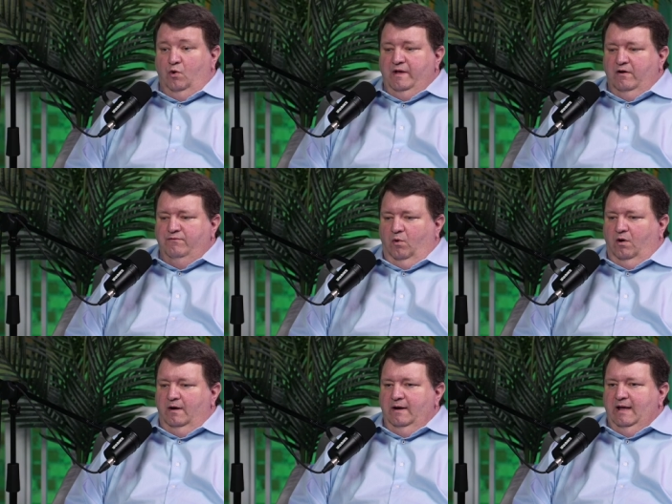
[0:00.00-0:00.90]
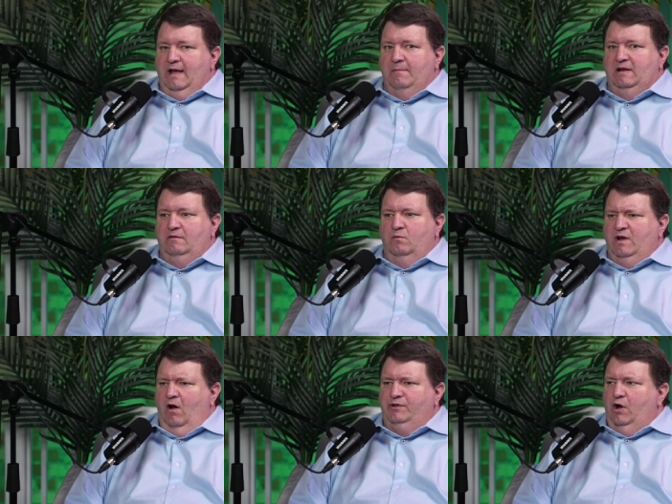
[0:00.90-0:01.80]
therefore, I mean, we
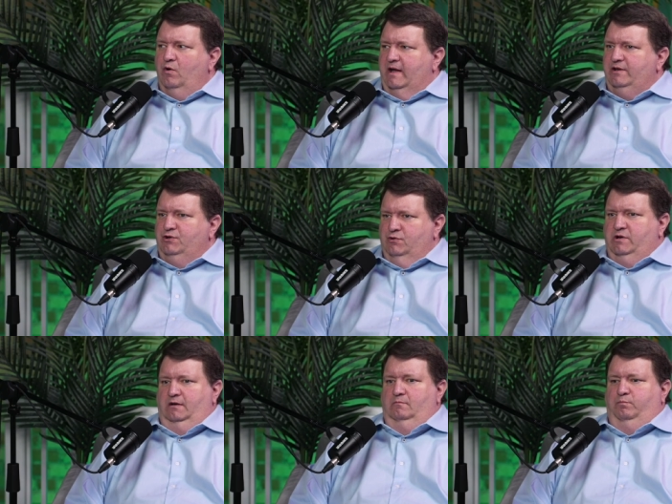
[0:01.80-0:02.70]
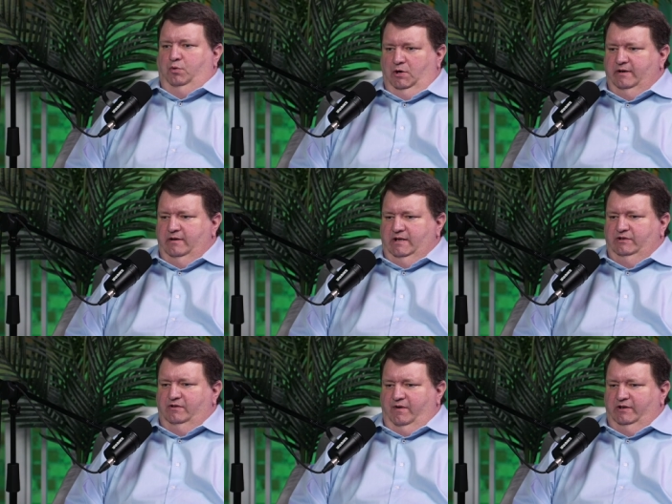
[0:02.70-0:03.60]
all know that you can put these
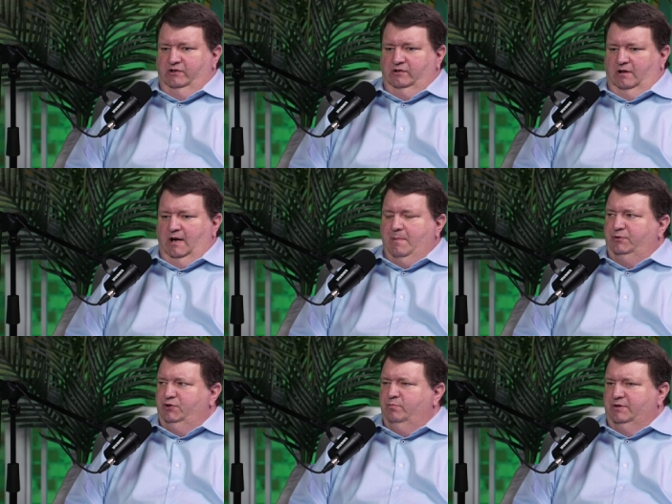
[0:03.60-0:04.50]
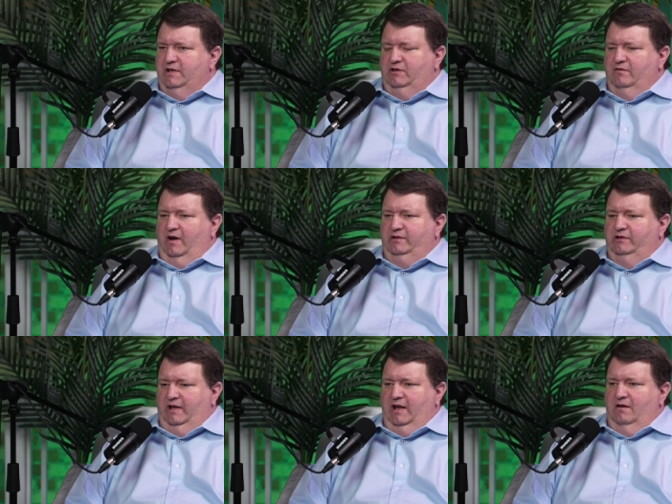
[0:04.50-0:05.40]
devices, and a lot of people do put these devices
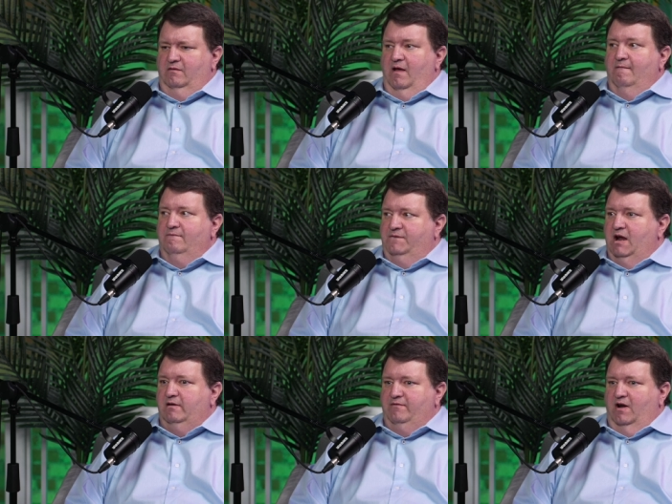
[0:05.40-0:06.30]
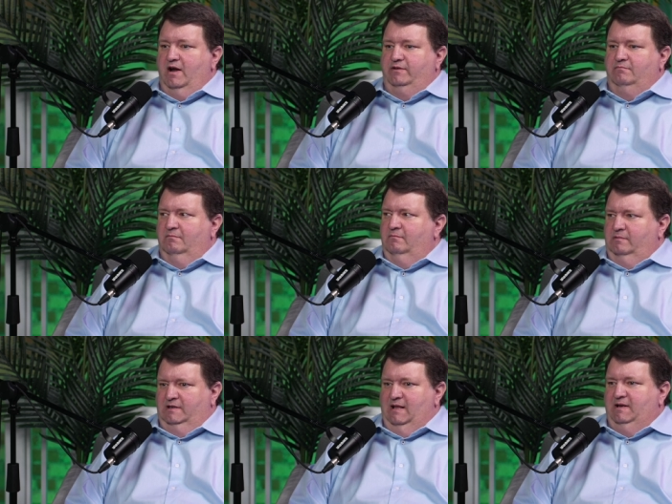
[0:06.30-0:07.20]
in very, very
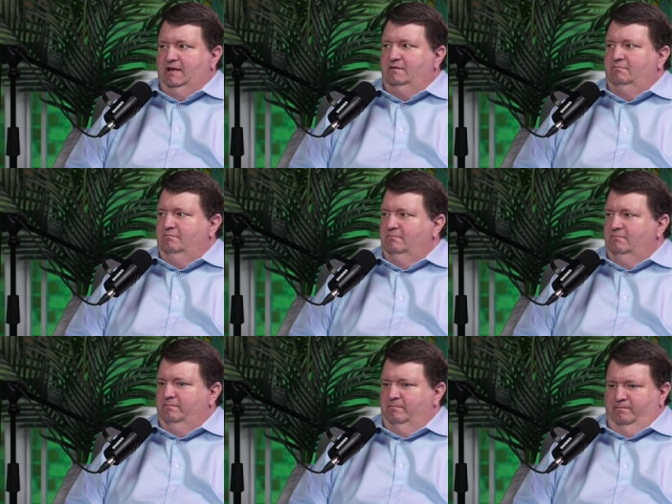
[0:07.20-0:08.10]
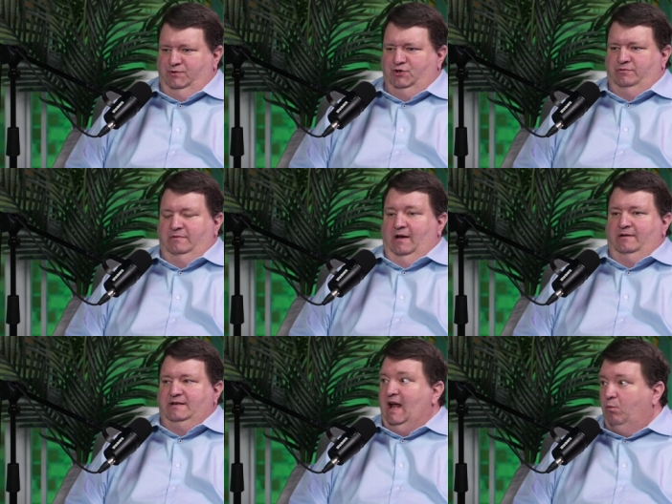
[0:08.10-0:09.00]
limited
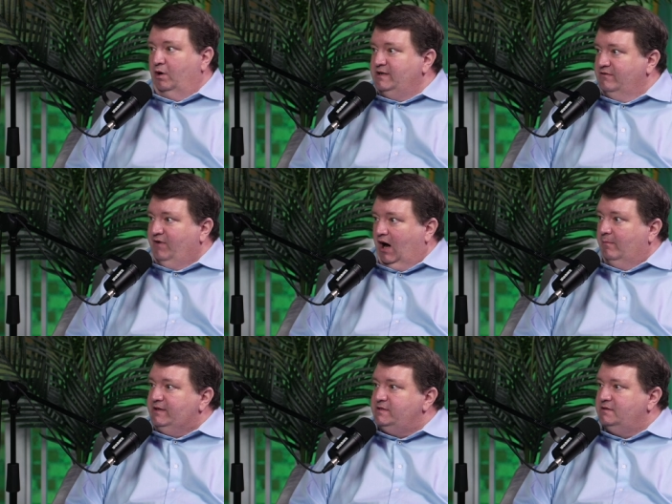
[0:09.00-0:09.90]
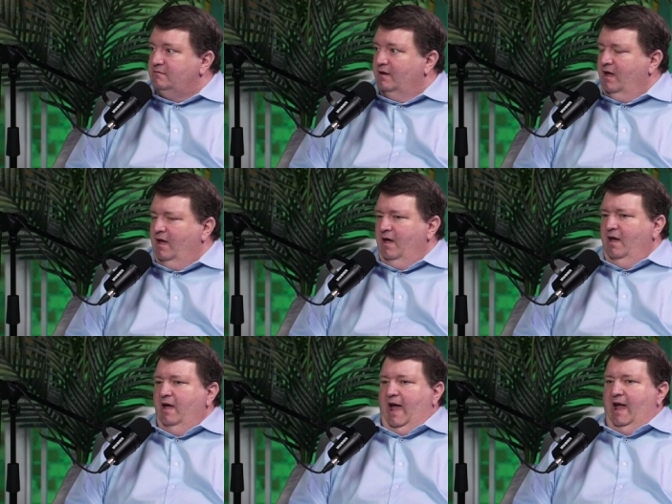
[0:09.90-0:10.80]
networked environments.
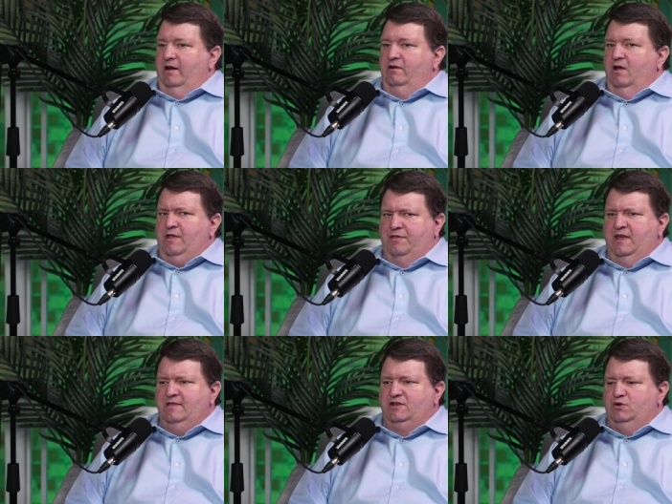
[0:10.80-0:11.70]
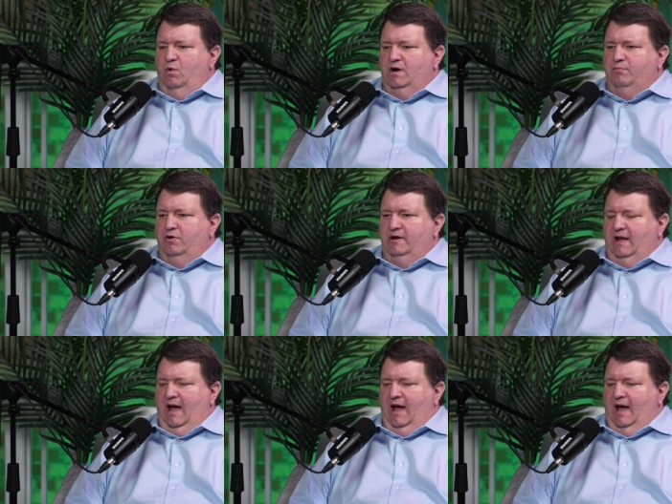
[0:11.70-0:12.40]
And the thing that you want to put